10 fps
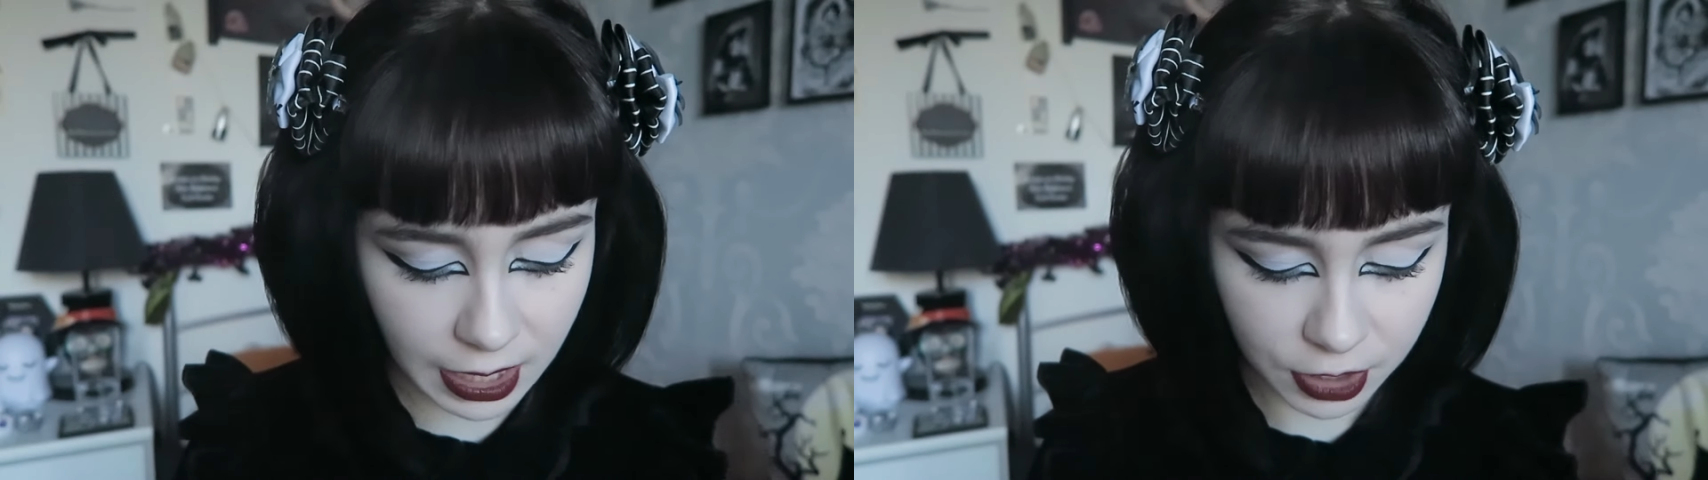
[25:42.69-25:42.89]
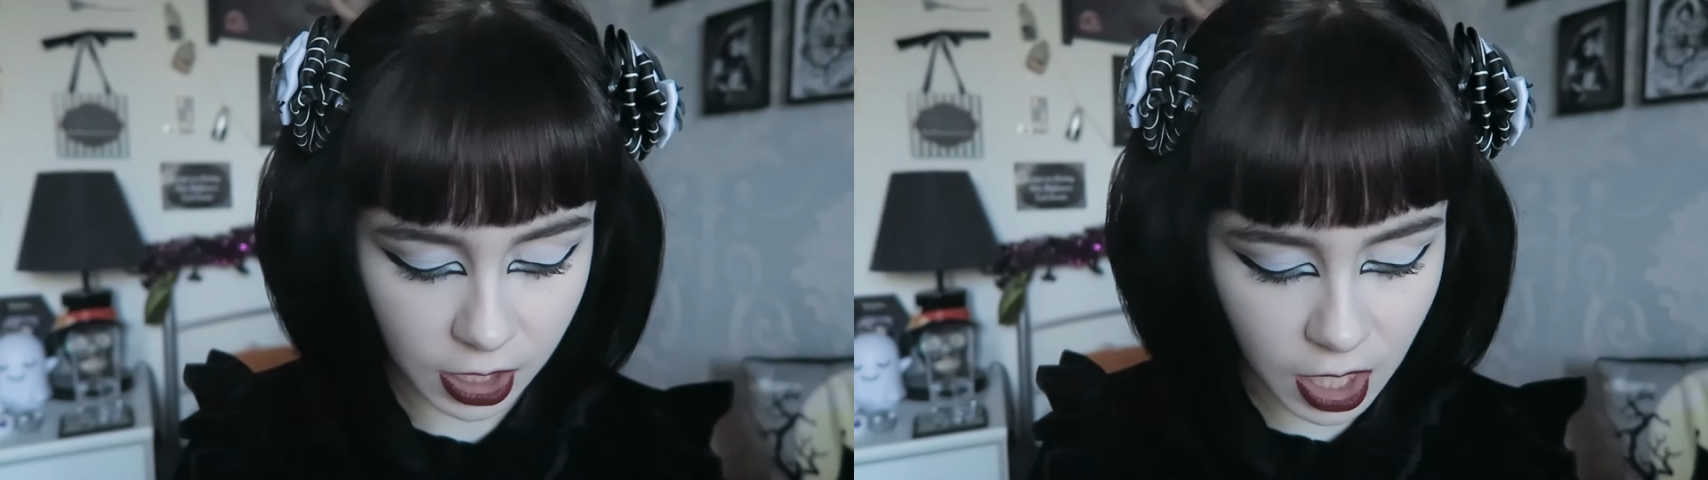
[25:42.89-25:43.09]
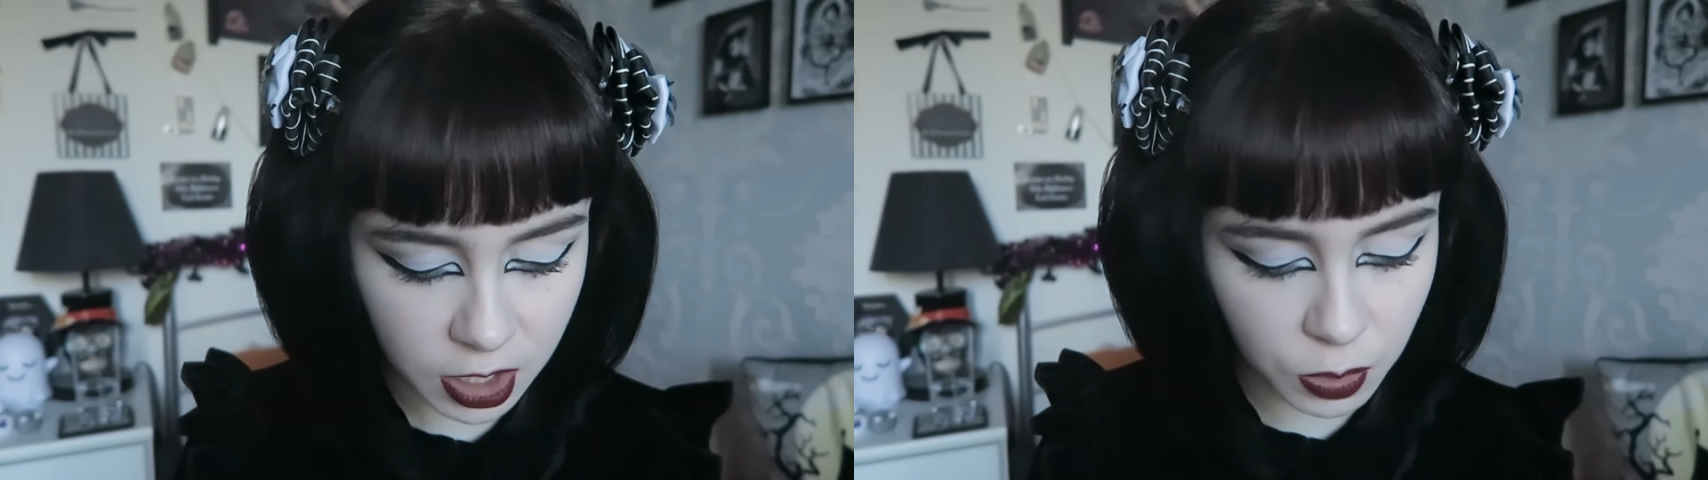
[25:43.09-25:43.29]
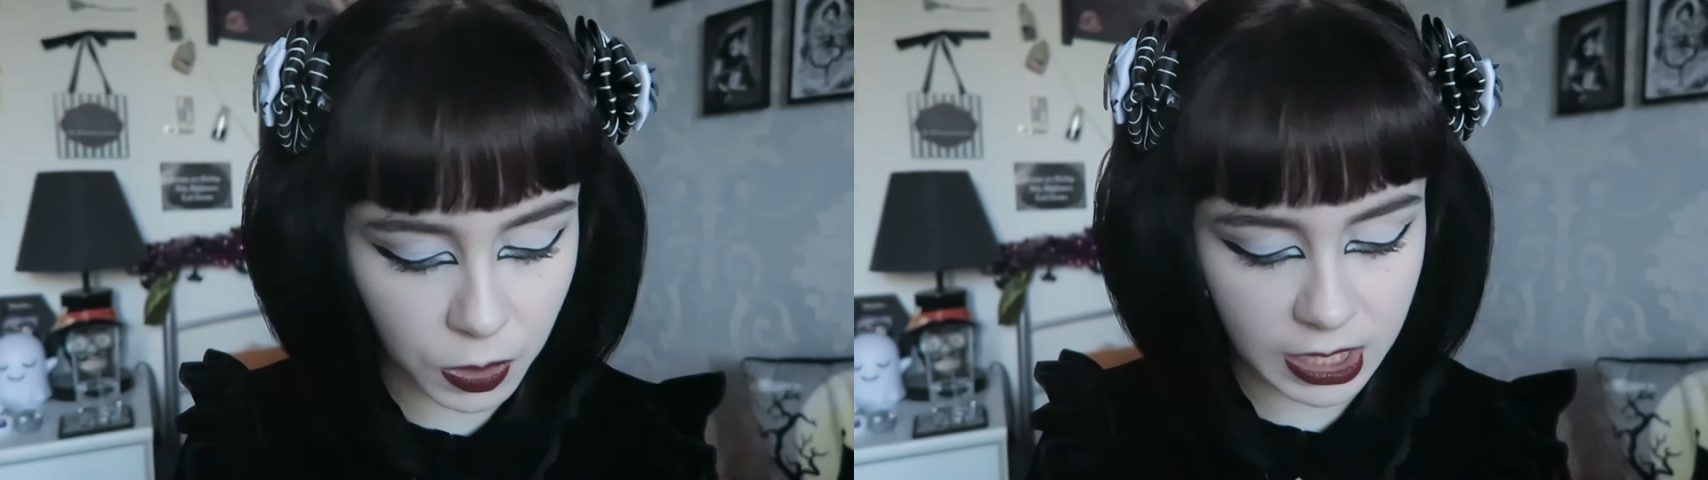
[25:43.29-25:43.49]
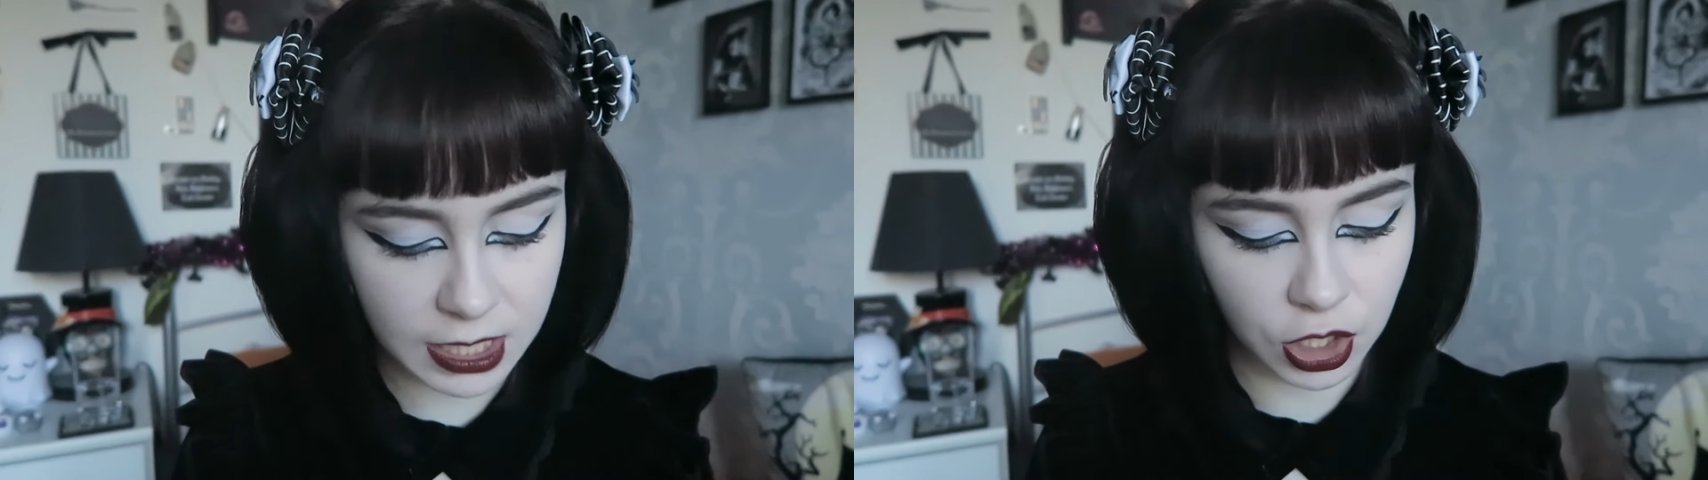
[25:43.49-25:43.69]
and the last
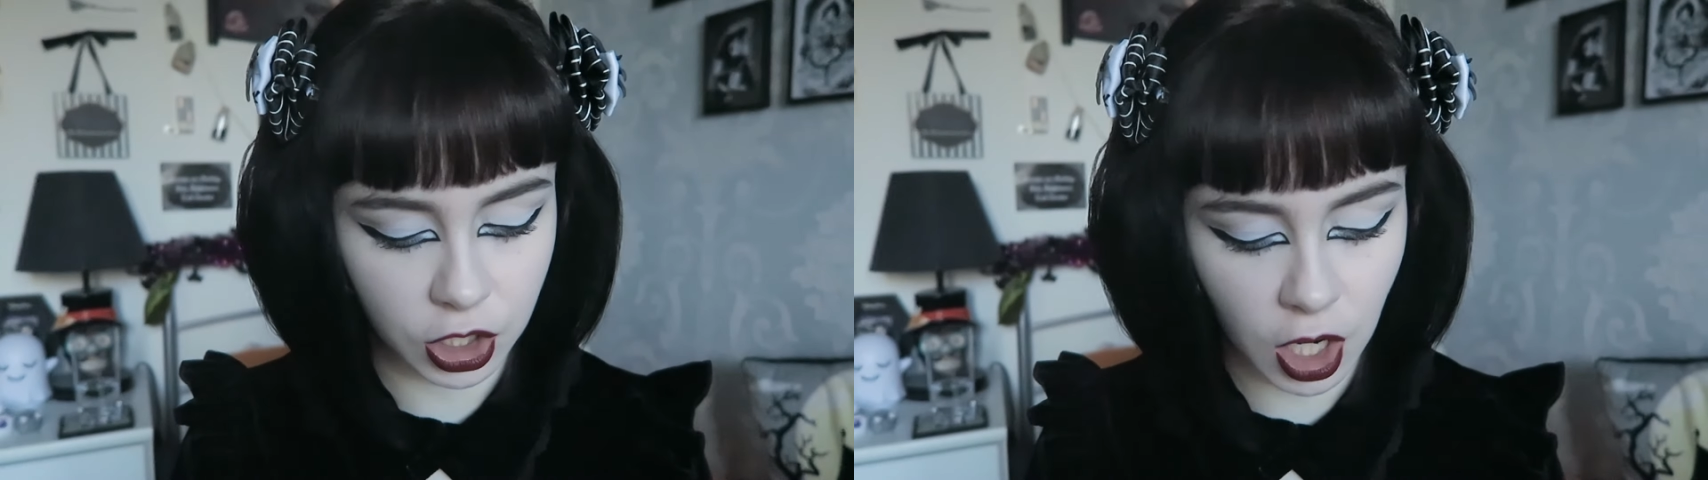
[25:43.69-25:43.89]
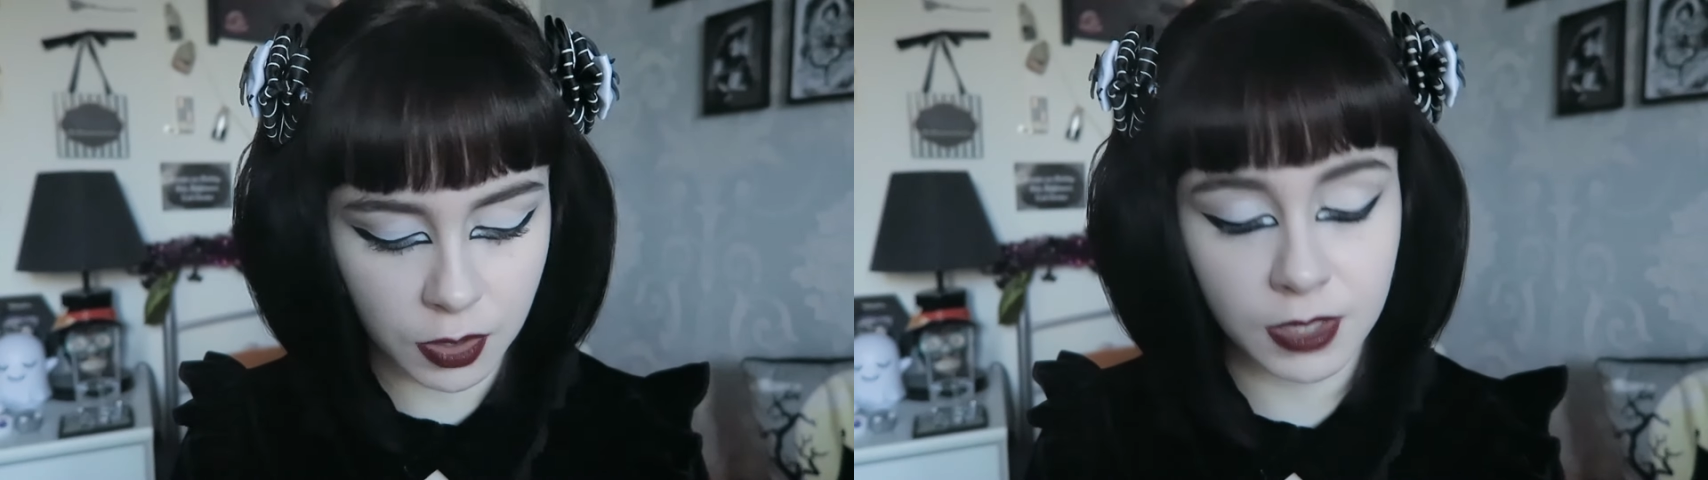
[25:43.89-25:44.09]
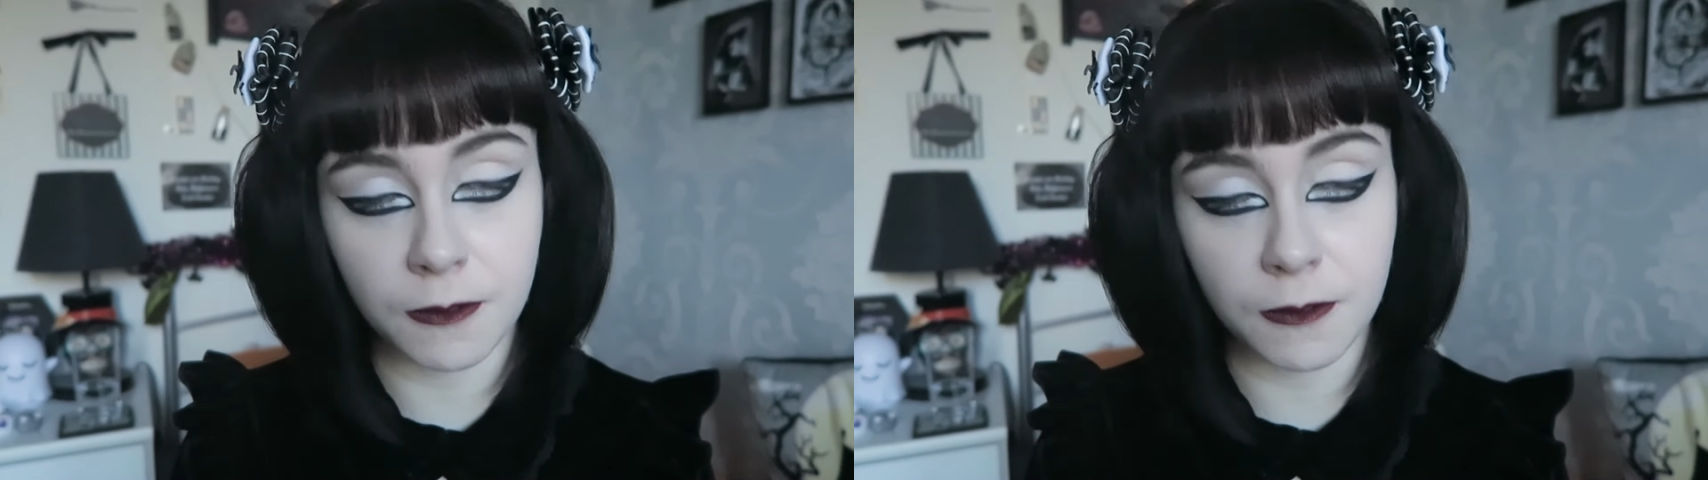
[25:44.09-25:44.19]
one is the ghost